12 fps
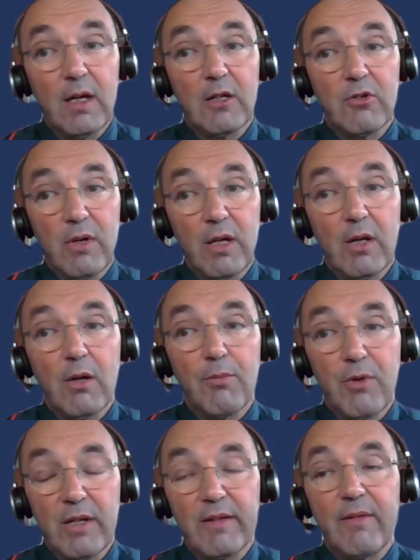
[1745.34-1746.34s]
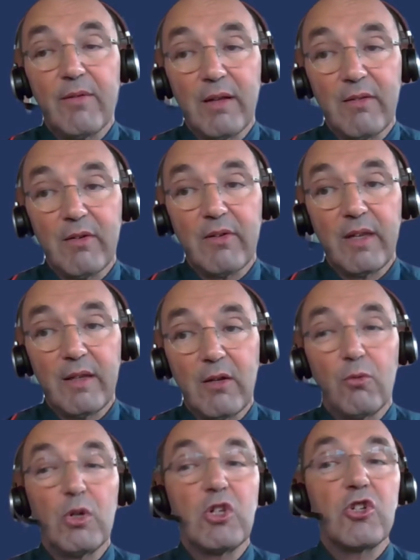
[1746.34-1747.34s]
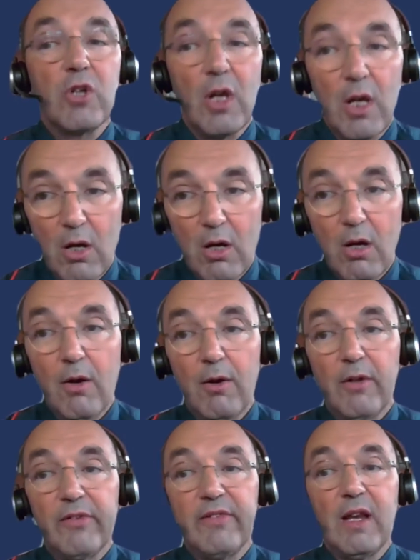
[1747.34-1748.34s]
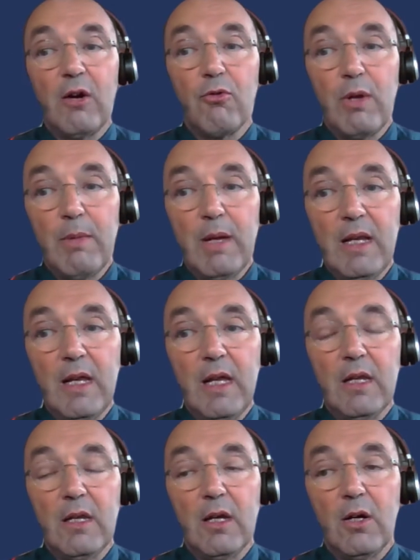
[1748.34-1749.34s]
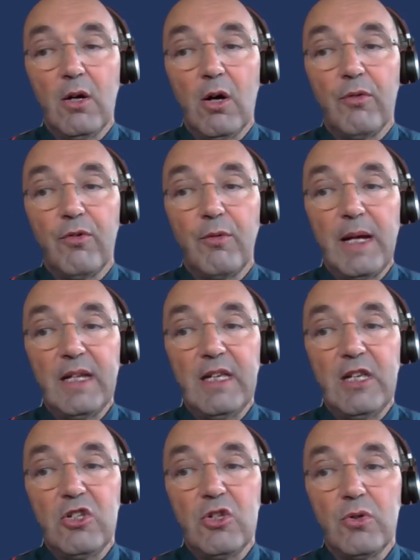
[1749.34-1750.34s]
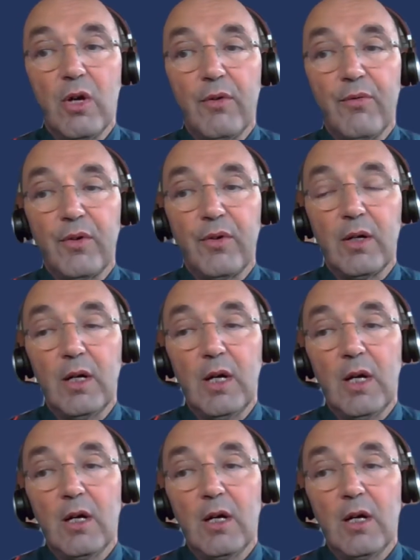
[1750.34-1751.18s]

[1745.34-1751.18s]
actually in comprehensive cancer center, which uh, still remain in uh, of a magnitude of uh,